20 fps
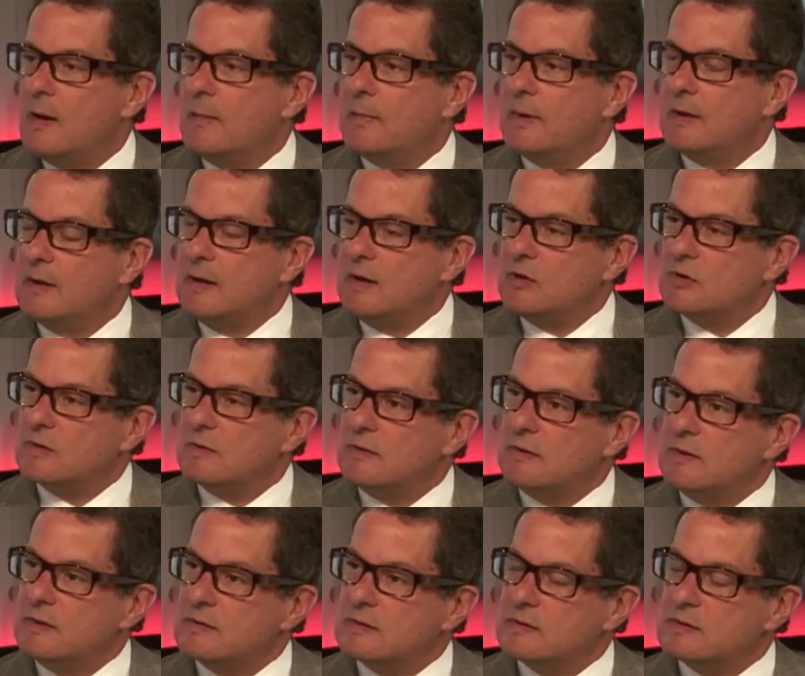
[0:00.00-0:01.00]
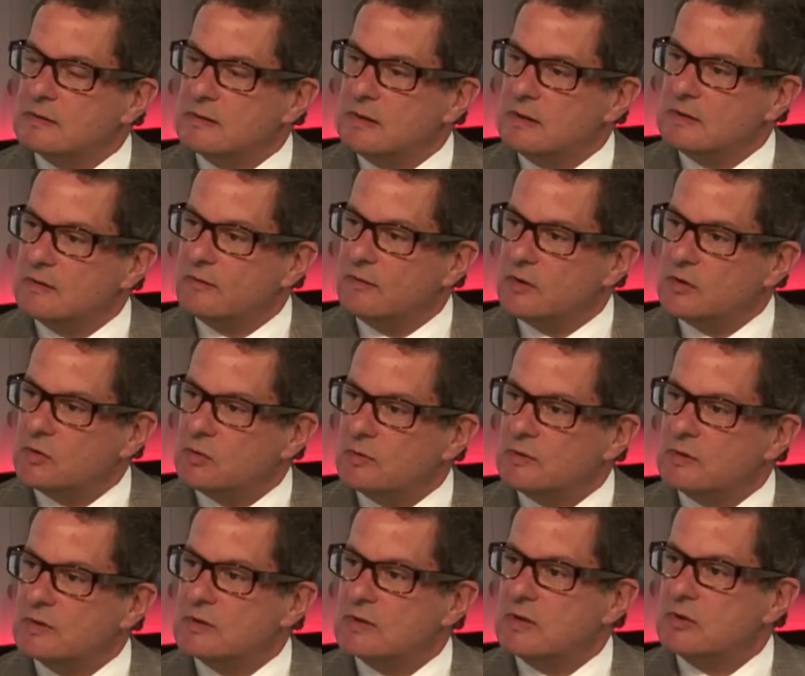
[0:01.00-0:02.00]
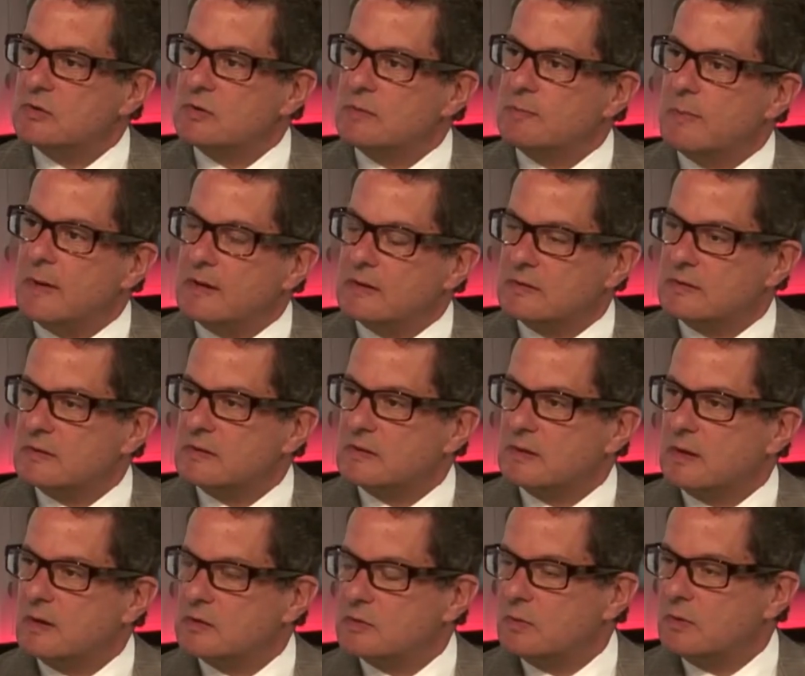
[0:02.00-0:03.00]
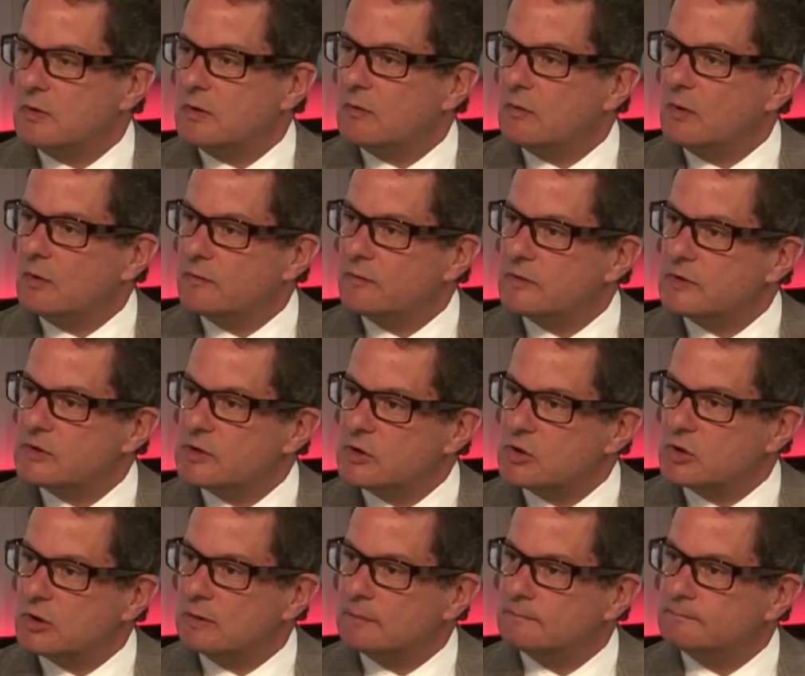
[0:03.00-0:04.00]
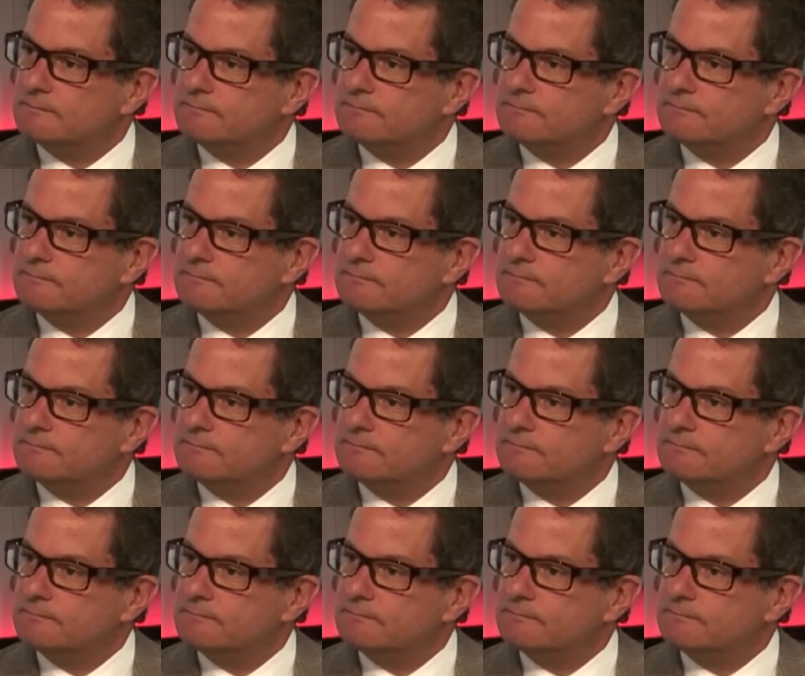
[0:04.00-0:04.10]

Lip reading: But each of these is an individual decision best discussed with your own physician.